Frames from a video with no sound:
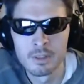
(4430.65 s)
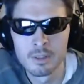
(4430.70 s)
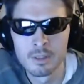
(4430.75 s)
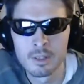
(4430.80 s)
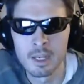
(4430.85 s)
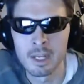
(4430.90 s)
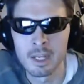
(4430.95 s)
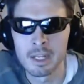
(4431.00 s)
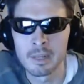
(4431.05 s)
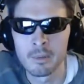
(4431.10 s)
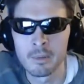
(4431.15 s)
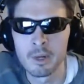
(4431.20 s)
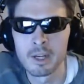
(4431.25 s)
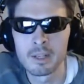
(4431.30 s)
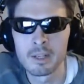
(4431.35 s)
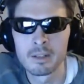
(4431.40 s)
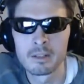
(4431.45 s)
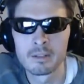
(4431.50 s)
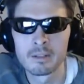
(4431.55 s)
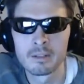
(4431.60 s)
Anyway.
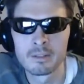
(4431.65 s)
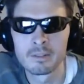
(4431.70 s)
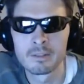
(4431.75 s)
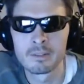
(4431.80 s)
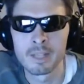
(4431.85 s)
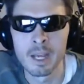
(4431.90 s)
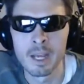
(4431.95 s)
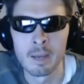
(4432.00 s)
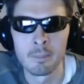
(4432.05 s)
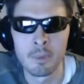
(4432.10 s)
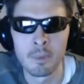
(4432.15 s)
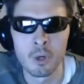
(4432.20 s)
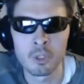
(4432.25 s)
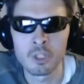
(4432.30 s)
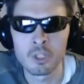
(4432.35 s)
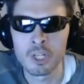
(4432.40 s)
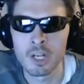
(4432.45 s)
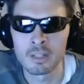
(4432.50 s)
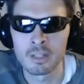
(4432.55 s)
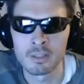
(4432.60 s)
Yeah,
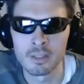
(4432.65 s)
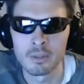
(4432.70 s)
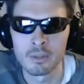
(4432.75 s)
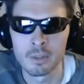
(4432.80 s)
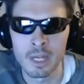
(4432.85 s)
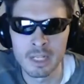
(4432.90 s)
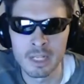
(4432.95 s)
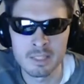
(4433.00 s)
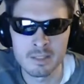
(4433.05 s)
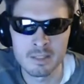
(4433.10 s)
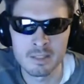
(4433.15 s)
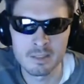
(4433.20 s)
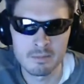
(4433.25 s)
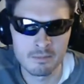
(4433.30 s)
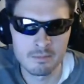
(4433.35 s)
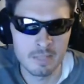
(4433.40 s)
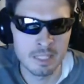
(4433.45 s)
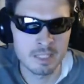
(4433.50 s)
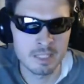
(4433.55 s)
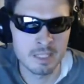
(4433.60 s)
Punch-Out, though. That's
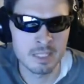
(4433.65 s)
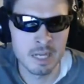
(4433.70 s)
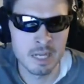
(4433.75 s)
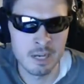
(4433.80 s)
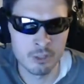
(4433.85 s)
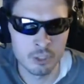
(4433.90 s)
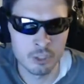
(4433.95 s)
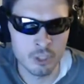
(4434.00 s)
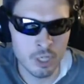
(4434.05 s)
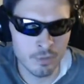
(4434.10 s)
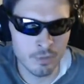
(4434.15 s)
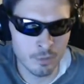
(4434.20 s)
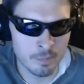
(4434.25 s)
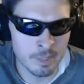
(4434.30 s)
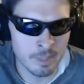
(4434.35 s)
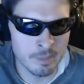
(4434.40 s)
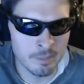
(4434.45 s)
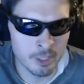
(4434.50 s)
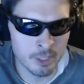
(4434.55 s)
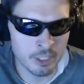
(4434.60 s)
solid. Did you ever
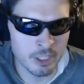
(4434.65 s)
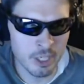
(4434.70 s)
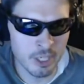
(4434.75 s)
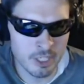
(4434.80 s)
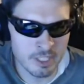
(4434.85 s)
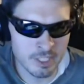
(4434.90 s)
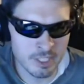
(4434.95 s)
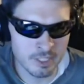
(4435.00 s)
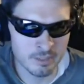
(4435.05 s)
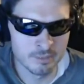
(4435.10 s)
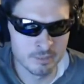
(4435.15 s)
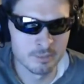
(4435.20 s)
beat Mike Tyson?